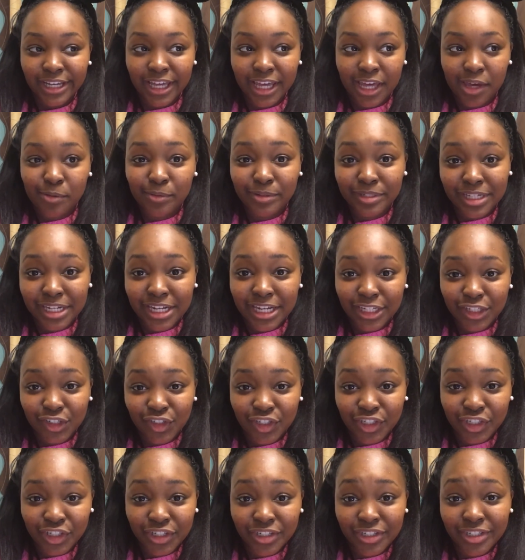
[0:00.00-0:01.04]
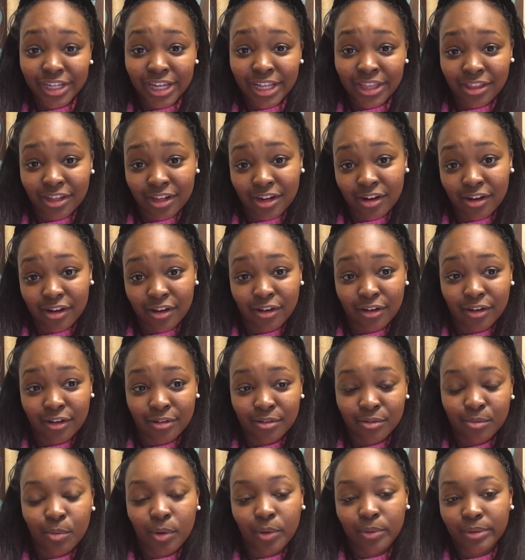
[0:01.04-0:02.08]
it was literally just in the class.
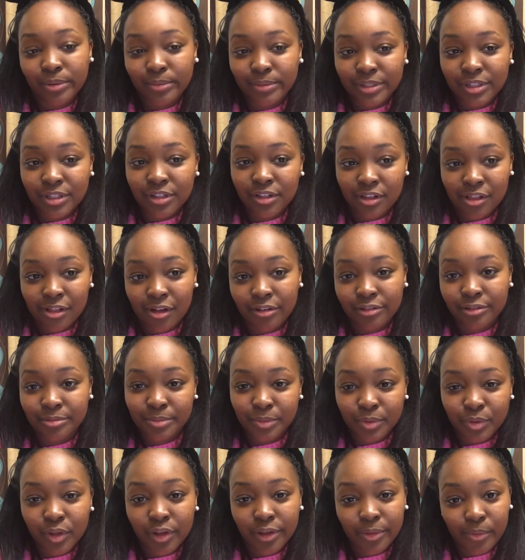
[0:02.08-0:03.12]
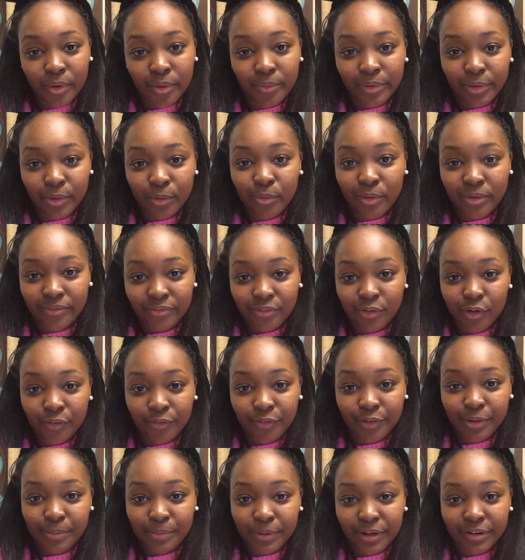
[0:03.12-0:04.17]
Well, it wasn't the classroom. It was like where we all went for our
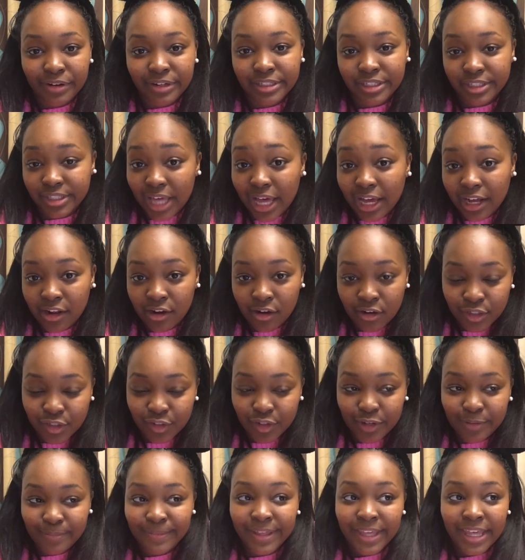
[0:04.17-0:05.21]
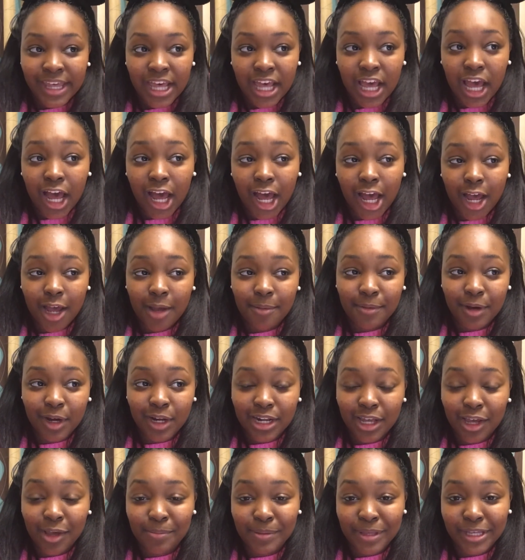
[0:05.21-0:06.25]
free periods. That classroom. Um, I
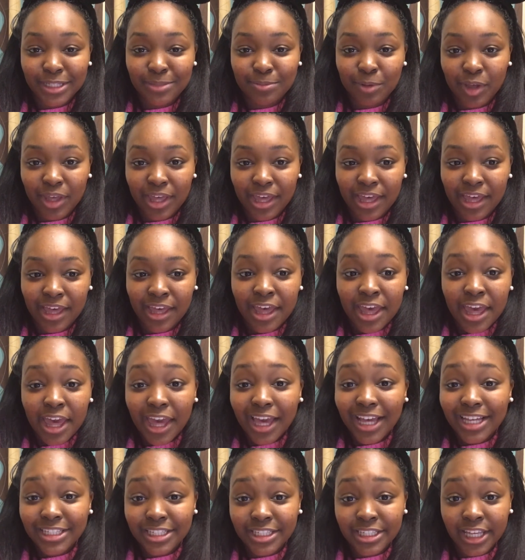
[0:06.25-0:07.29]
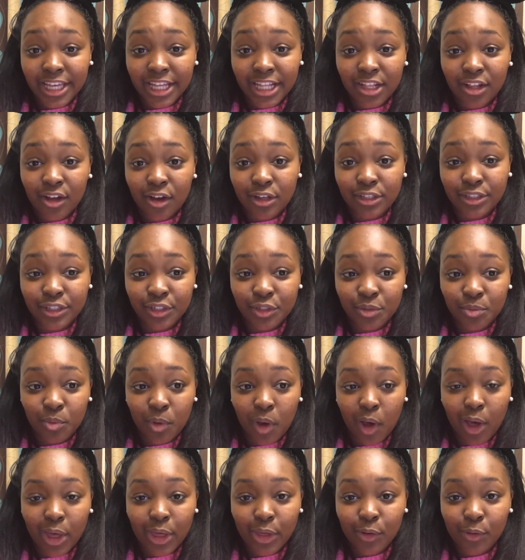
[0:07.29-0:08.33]
let her pierce my ear. It's it lasted a
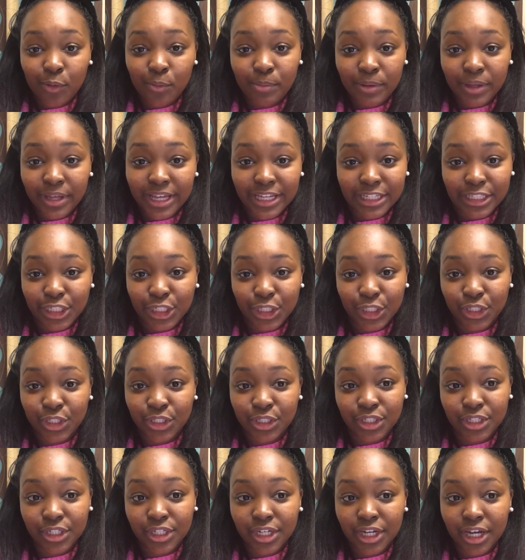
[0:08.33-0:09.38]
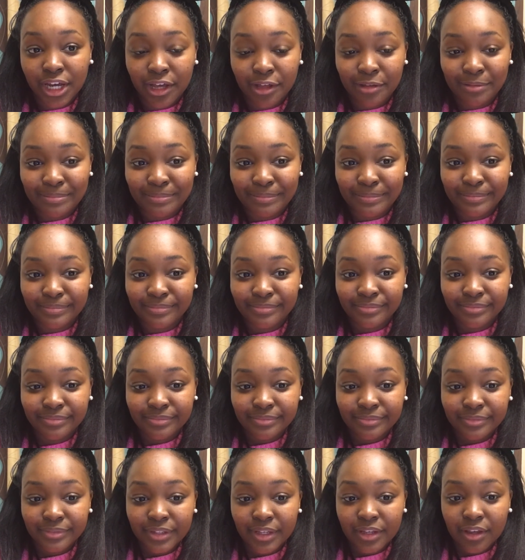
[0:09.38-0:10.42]
while, but it just um,
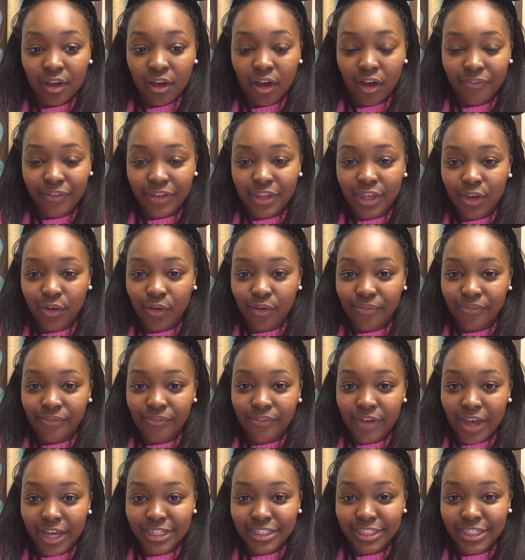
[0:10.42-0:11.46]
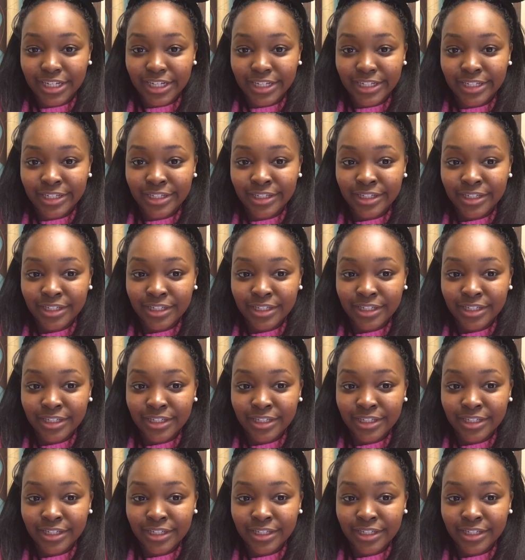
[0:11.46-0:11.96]
I think it got infected.